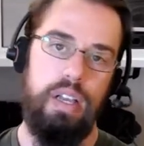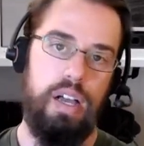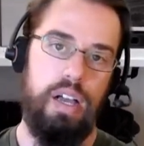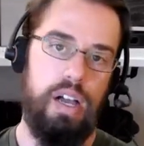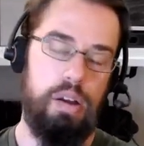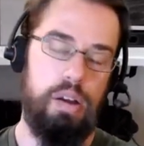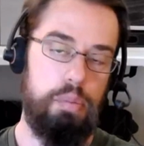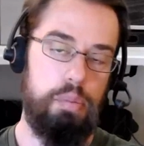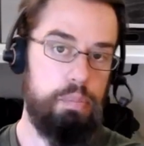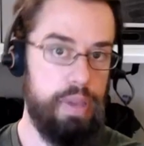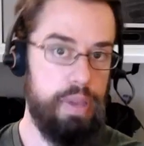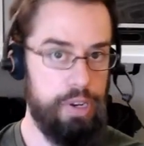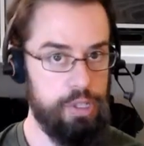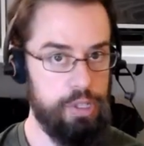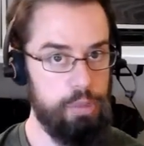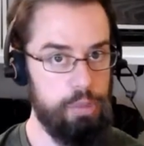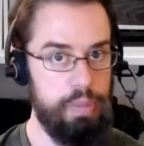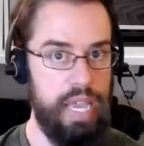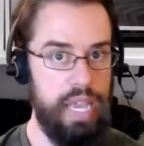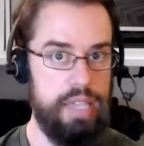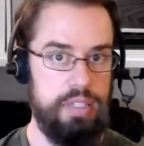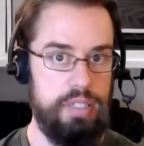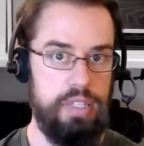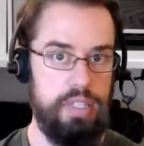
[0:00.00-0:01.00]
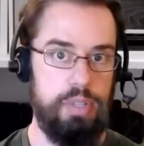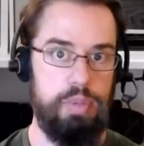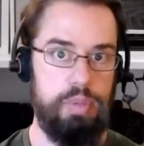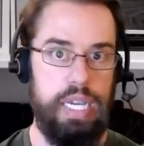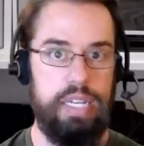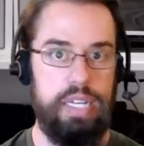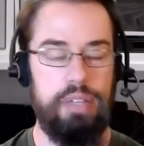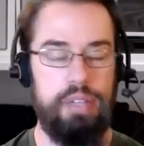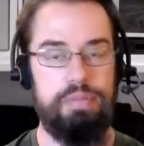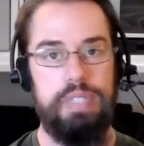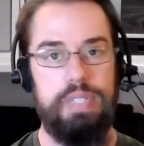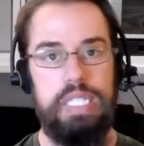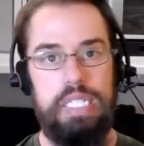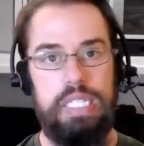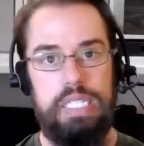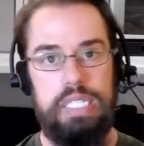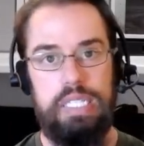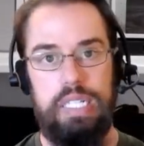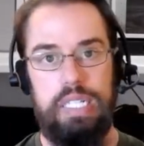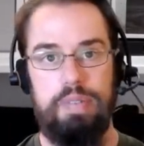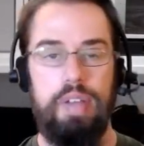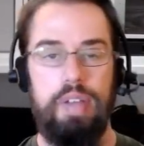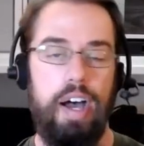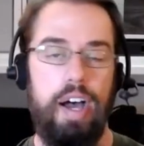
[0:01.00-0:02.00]
Medical capacity, right?
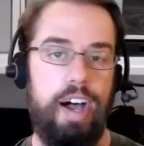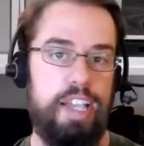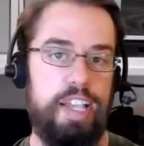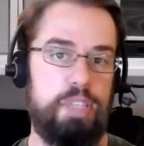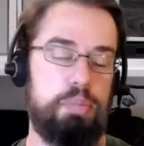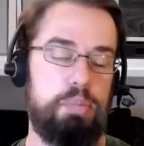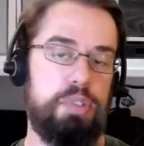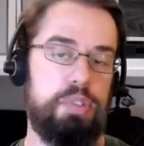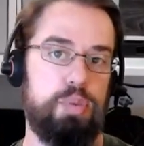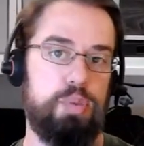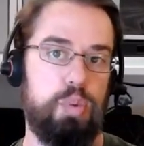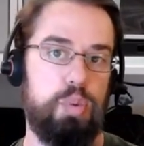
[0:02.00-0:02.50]
If the hospitals